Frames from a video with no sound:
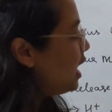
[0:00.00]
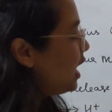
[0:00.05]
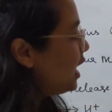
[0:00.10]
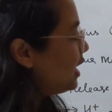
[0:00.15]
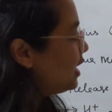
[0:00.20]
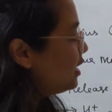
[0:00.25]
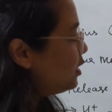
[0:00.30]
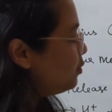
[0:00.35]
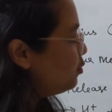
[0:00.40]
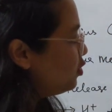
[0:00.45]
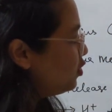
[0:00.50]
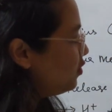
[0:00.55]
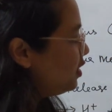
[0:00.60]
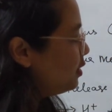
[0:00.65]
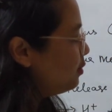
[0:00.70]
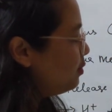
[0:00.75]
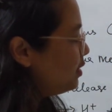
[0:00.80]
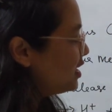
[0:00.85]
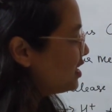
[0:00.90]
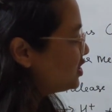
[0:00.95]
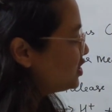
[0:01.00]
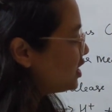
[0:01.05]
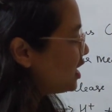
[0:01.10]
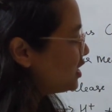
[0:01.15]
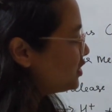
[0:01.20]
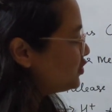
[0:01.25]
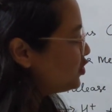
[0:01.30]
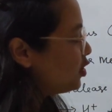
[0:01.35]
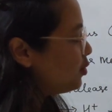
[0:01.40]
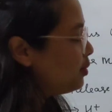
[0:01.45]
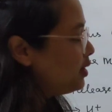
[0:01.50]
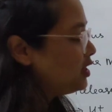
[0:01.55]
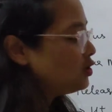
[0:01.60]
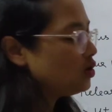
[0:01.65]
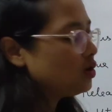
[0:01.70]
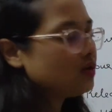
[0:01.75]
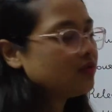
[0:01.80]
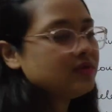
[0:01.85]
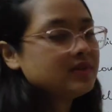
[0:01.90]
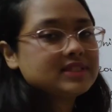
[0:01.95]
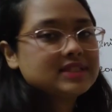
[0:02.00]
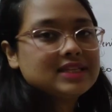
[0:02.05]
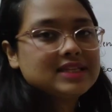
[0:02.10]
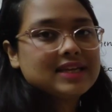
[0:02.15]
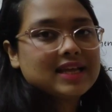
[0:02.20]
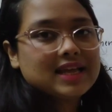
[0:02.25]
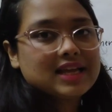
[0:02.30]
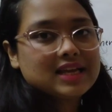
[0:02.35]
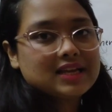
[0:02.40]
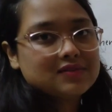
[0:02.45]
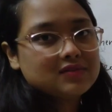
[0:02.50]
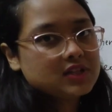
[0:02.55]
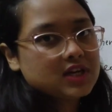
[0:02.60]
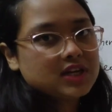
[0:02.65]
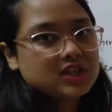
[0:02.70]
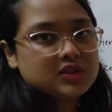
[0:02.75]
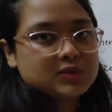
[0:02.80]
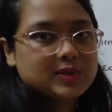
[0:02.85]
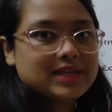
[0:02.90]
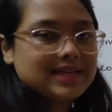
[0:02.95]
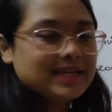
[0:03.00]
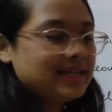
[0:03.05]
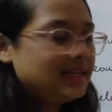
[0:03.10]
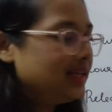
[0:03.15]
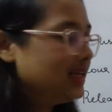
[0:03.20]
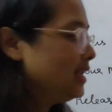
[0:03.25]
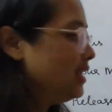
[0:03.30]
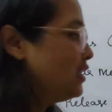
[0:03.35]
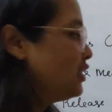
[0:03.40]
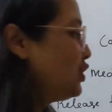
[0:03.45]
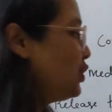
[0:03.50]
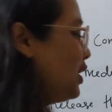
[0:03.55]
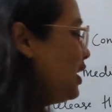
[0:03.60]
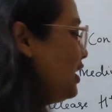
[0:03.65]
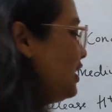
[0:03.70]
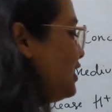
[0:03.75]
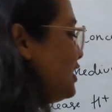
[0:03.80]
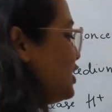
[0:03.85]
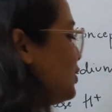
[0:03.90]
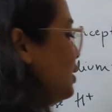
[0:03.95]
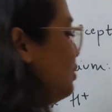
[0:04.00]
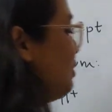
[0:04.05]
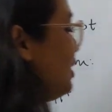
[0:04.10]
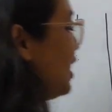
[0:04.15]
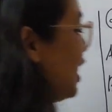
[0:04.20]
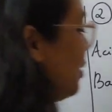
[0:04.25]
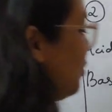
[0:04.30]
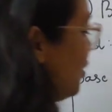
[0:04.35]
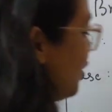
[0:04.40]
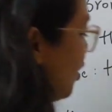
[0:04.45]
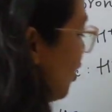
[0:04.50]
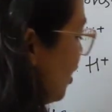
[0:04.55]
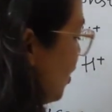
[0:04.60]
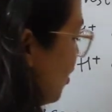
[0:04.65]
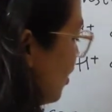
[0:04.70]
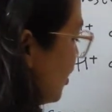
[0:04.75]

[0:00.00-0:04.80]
i removed a plus charge from it so obviously negative charge will increase okay this will become your